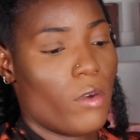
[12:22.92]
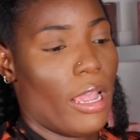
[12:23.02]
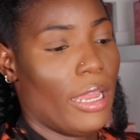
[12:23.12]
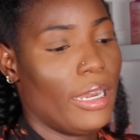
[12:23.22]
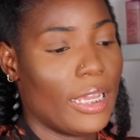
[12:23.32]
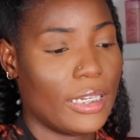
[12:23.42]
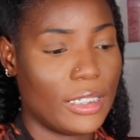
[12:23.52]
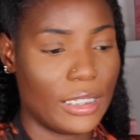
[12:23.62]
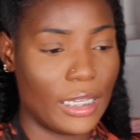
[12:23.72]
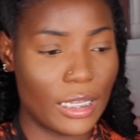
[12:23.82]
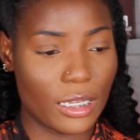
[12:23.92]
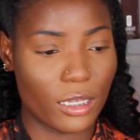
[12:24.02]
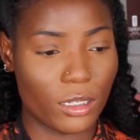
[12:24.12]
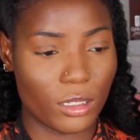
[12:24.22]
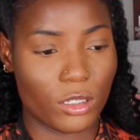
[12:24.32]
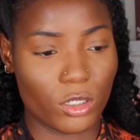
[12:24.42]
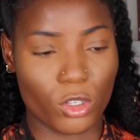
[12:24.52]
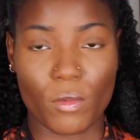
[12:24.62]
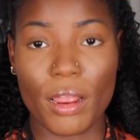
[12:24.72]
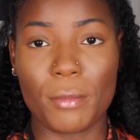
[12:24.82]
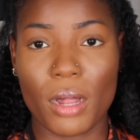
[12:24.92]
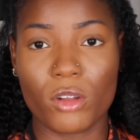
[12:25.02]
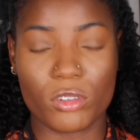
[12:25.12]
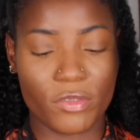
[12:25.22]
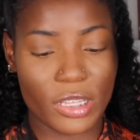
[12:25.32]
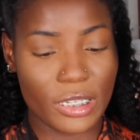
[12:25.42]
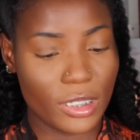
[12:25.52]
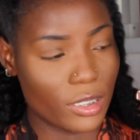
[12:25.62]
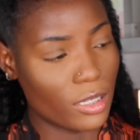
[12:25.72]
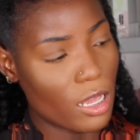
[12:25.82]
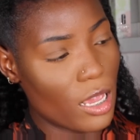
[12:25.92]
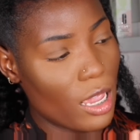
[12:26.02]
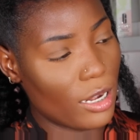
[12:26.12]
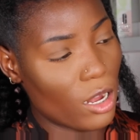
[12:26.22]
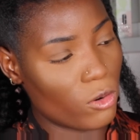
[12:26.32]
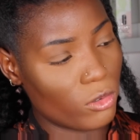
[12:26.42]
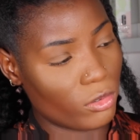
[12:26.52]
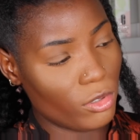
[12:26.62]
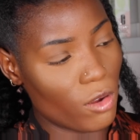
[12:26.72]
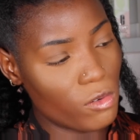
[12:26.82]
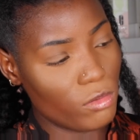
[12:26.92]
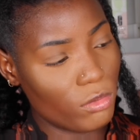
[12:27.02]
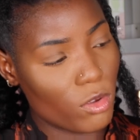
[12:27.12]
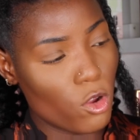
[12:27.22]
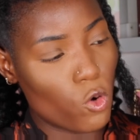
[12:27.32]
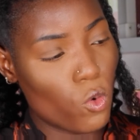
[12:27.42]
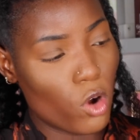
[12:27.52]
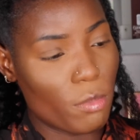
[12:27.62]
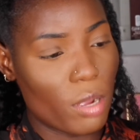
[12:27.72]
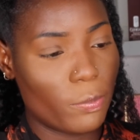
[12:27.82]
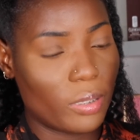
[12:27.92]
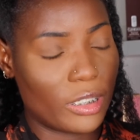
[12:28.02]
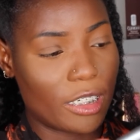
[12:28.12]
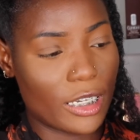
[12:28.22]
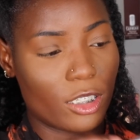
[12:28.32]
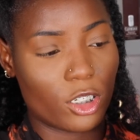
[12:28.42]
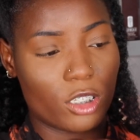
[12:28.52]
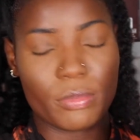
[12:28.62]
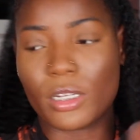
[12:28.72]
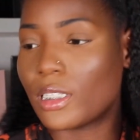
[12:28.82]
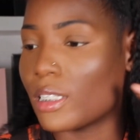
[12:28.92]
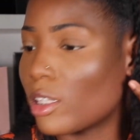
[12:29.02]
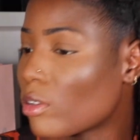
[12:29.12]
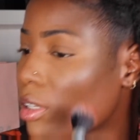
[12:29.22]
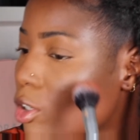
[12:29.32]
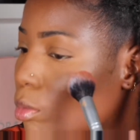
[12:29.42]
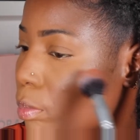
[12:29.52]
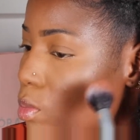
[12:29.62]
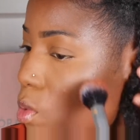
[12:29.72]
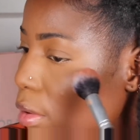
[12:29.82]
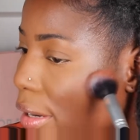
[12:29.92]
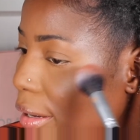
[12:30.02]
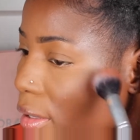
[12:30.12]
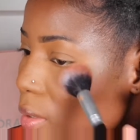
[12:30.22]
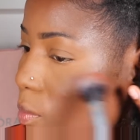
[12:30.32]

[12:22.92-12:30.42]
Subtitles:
ahead and dig a great amount of this, and I'll, you know, warm up the cheeks just because they look a little boring.